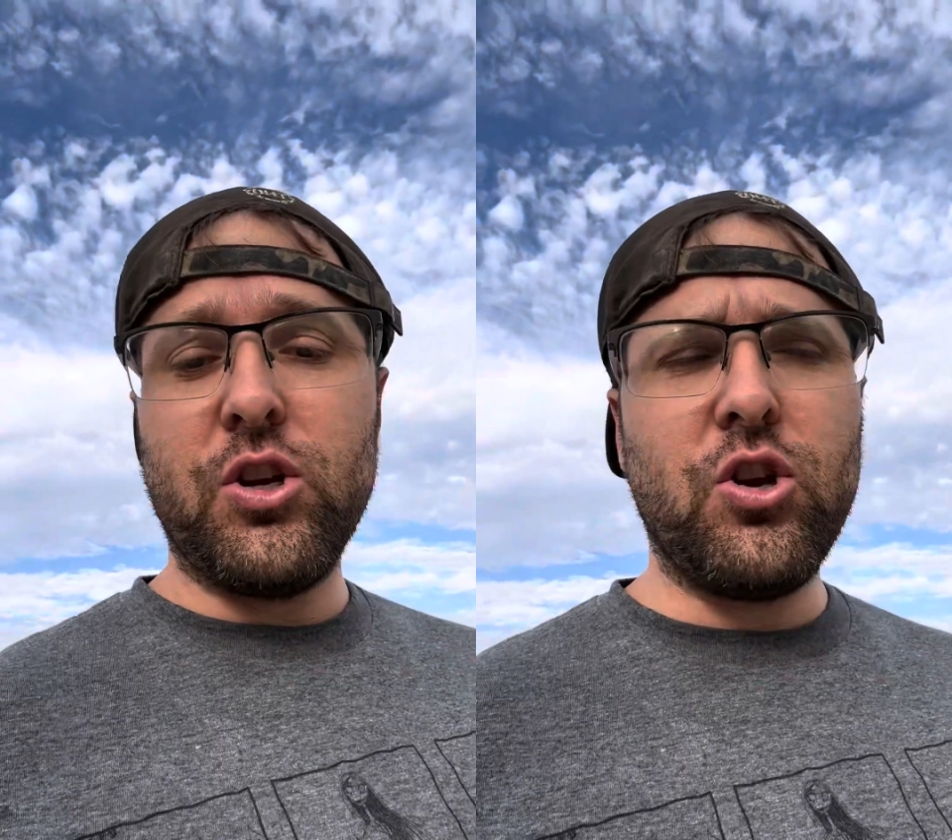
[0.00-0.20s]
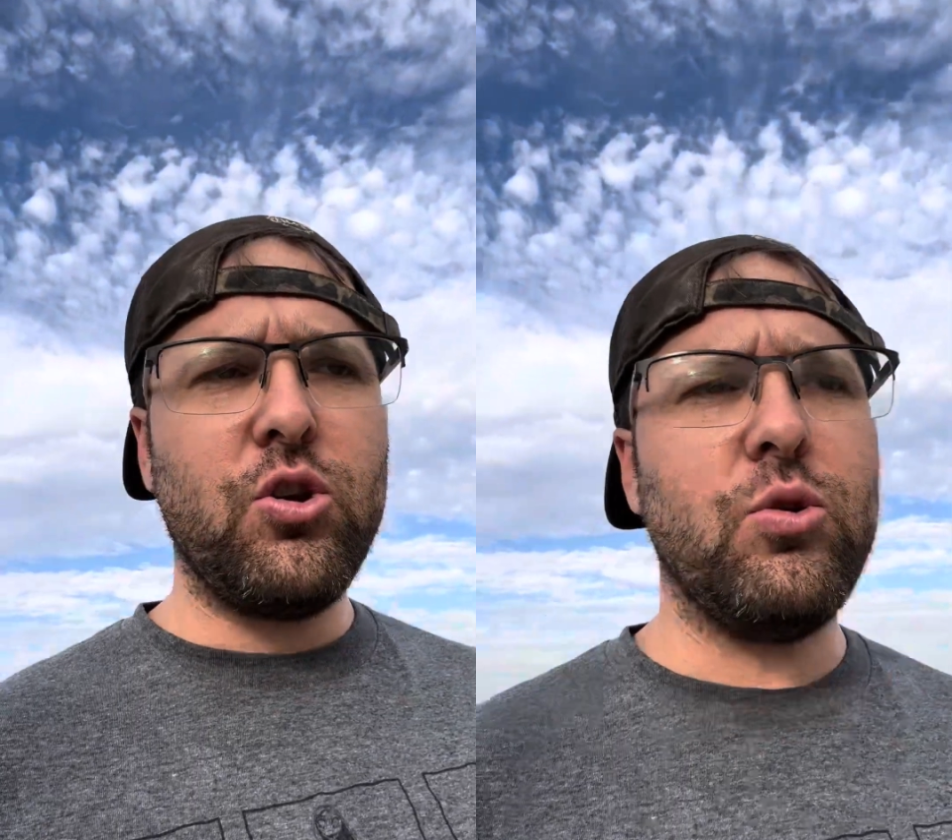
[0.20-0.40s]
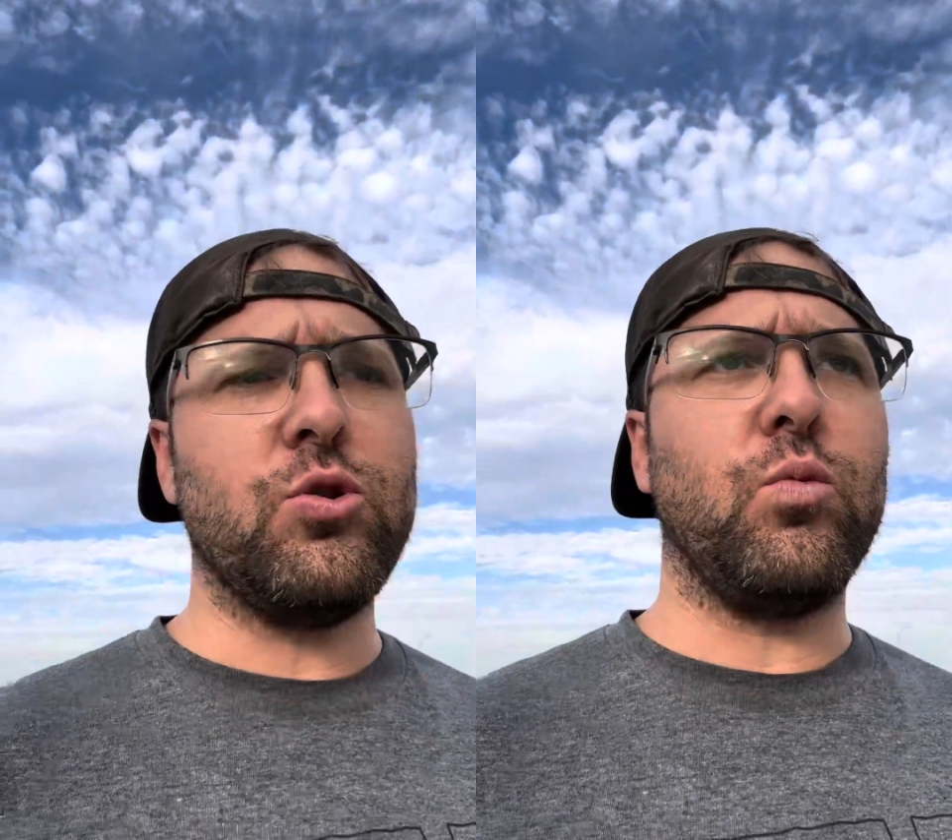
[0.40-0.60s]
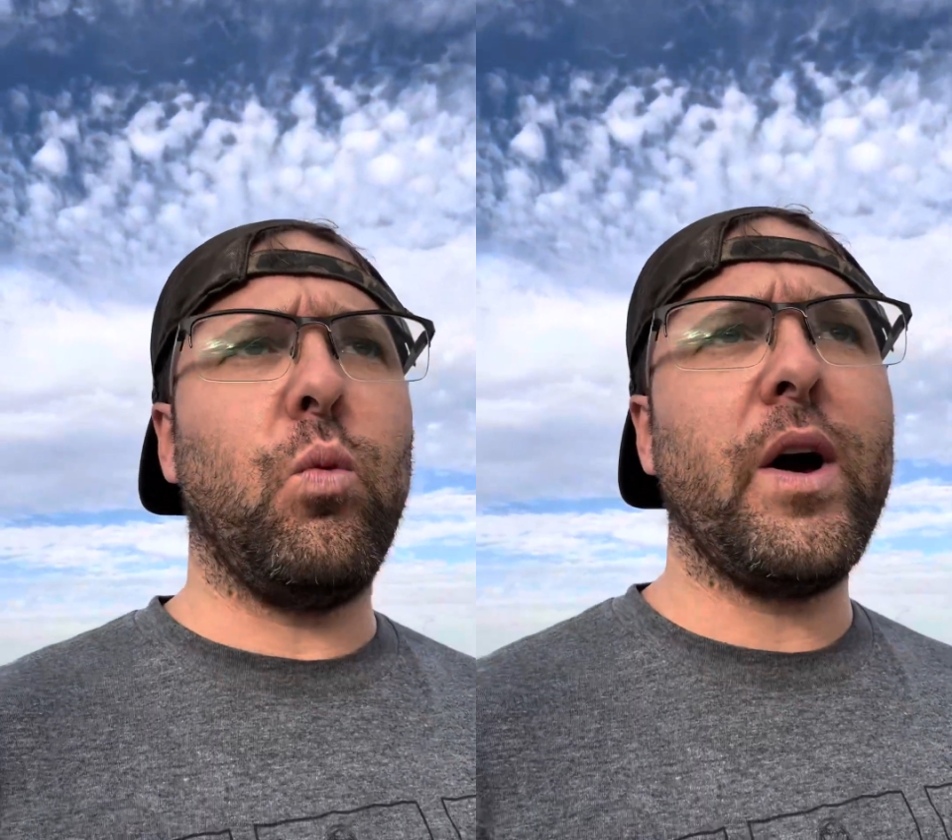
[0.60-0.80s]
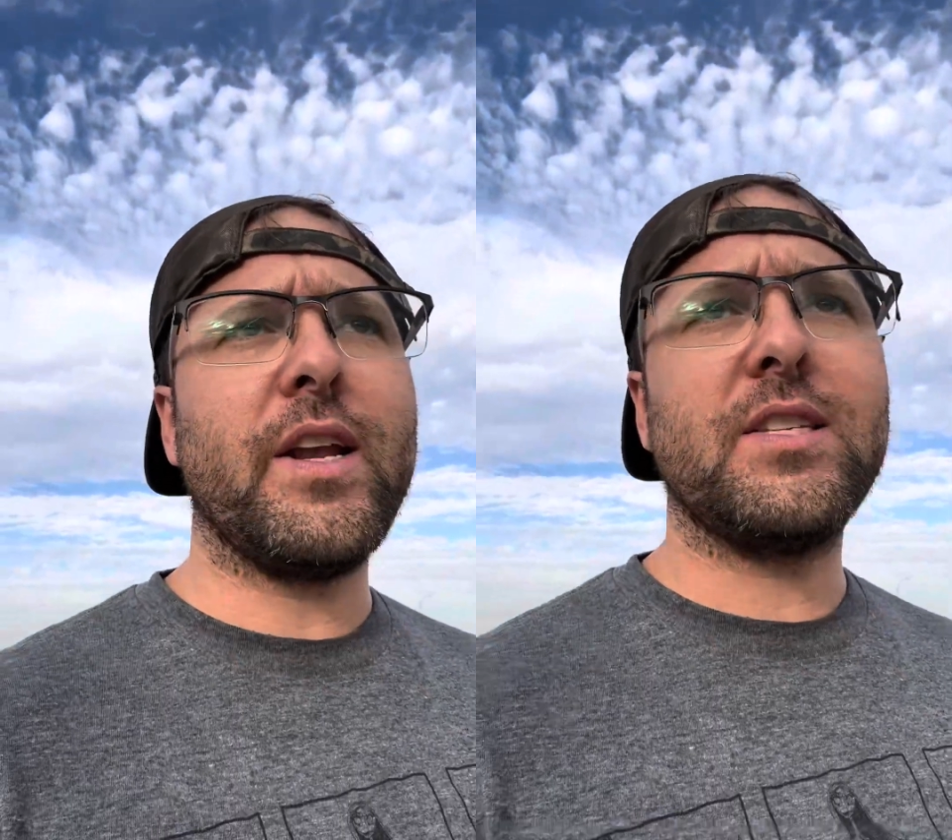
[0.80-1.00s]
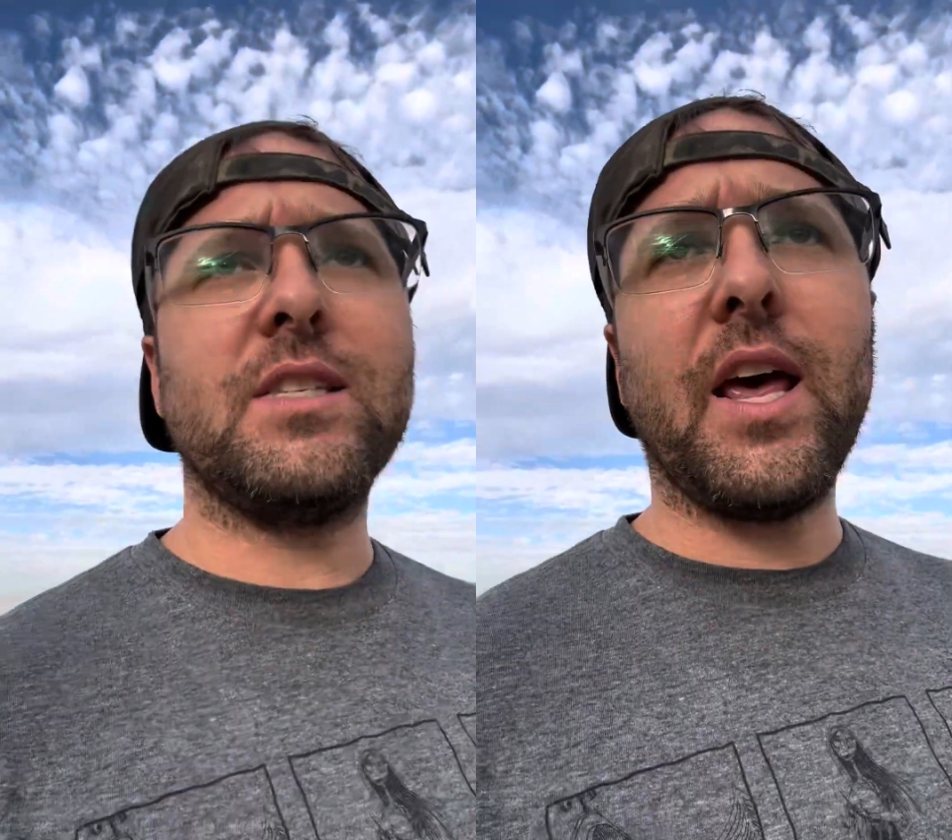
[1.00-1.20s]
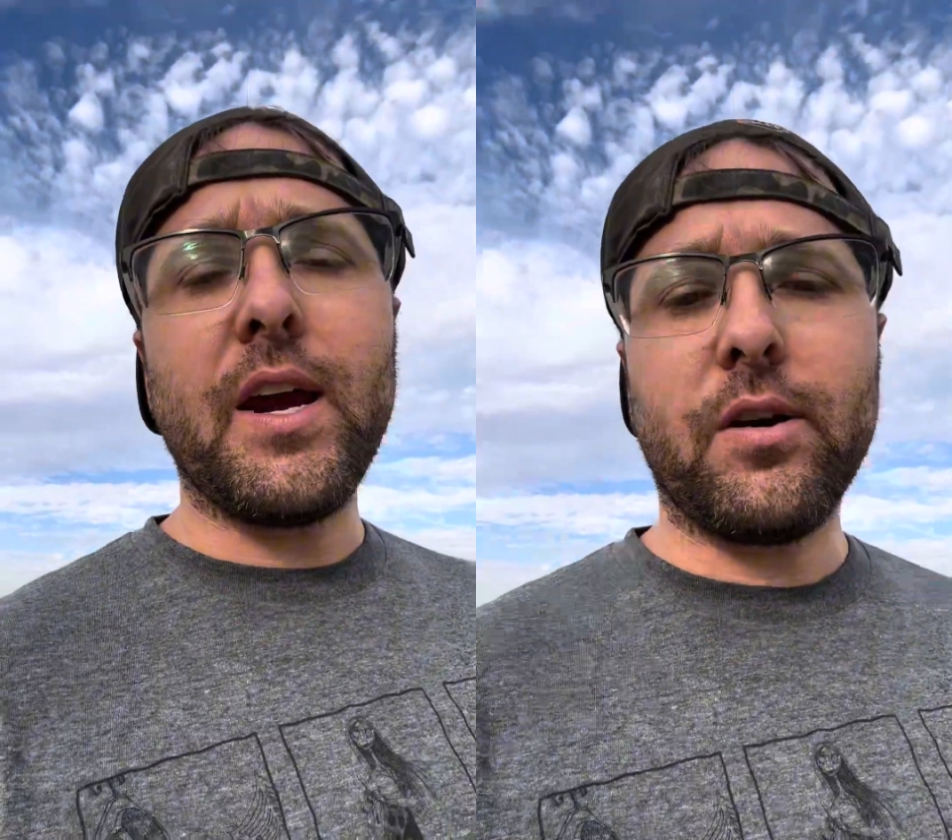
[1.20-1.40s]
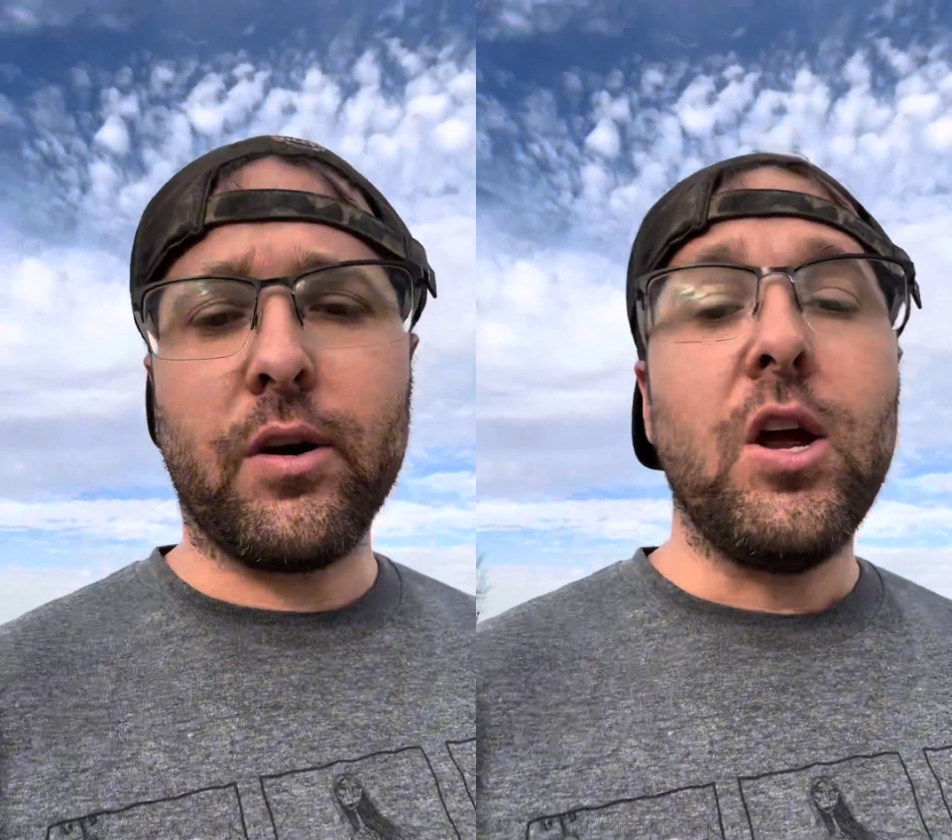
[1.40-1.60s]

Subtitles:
use, what is there,